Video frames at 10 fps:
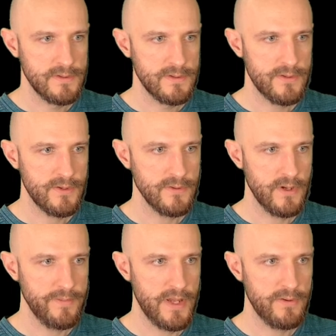So
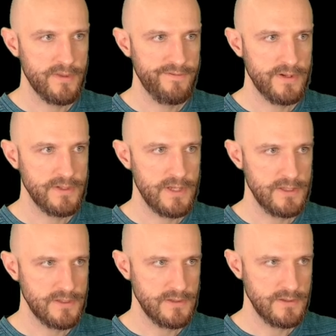I'm now in the
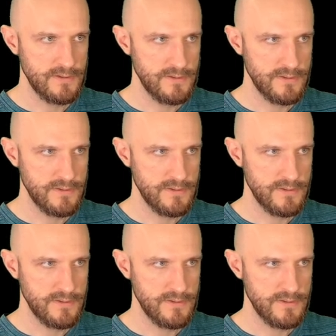foundation.